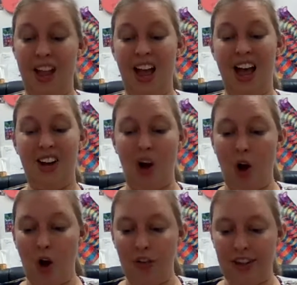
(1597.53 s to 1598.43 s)
and
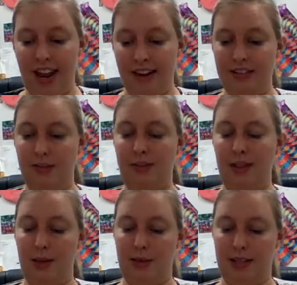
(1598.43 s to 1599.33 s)
all the acts of
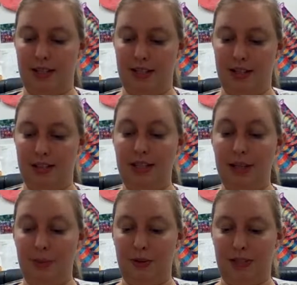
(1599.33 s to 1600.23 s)

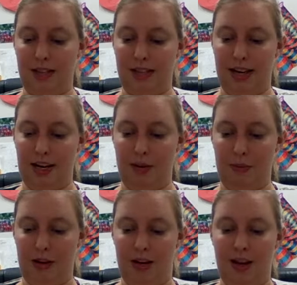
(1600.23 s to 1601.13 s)
sleeplessness I had
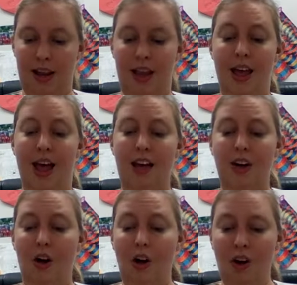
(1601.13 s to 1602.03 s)
committed, and
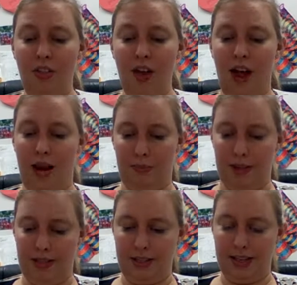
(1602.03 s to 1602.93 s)
all the high
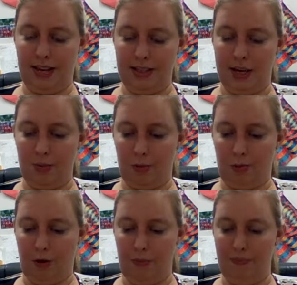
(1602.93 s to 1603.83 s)
places I had tumbled
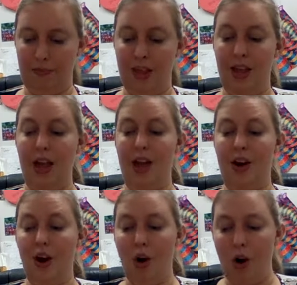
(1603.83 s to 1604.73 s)
from,
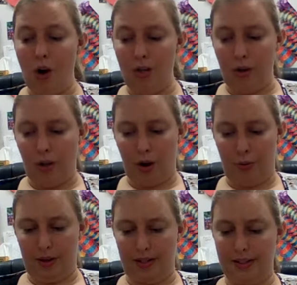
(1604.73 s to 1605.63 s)
and all the low
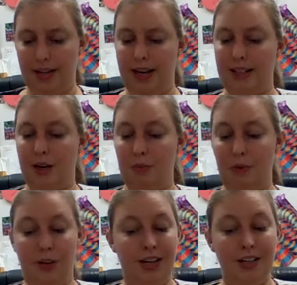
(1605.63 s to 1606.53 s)
places I had
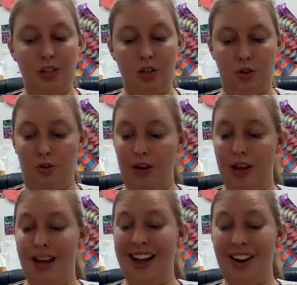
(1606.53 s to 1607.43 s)
tumbled into,
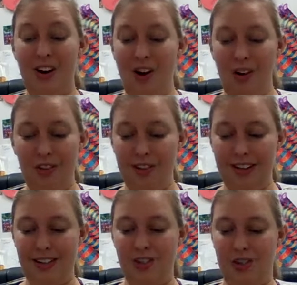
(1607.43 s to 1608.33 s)
and all the
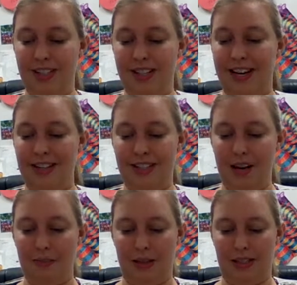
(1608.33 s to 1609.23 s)
injuries I had
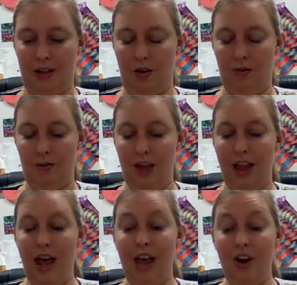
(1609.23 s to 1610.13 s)
done myself,
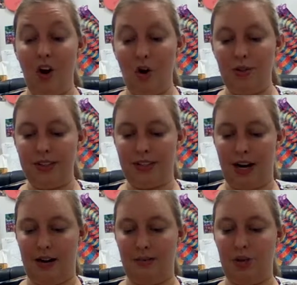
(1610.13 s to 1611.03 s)
and all the
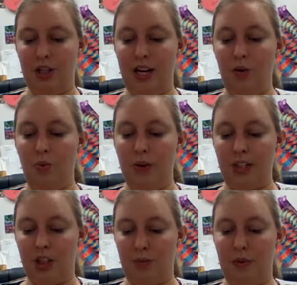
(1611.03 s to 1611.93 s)
times she had
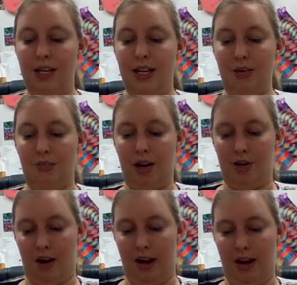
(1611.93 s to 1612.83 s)
wished me in my
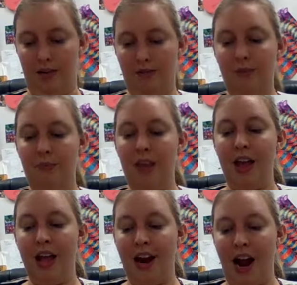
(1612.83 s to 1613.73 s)
grave,
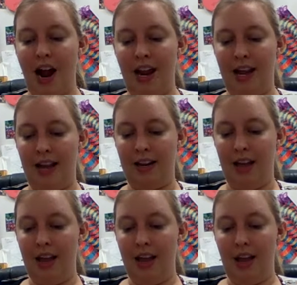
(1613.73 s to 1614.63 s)
and I had
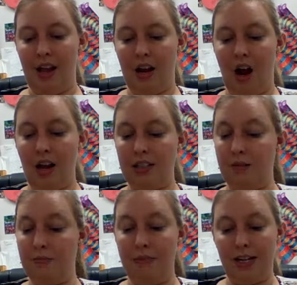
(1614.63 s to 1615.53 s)

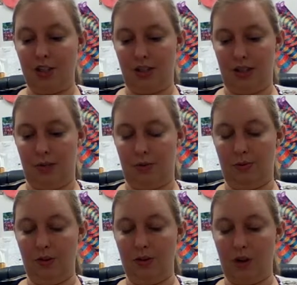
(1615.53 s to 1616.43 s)
contumaciously
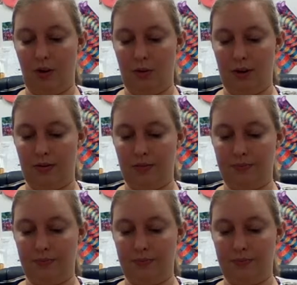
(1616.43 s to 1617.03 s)
refused to go there.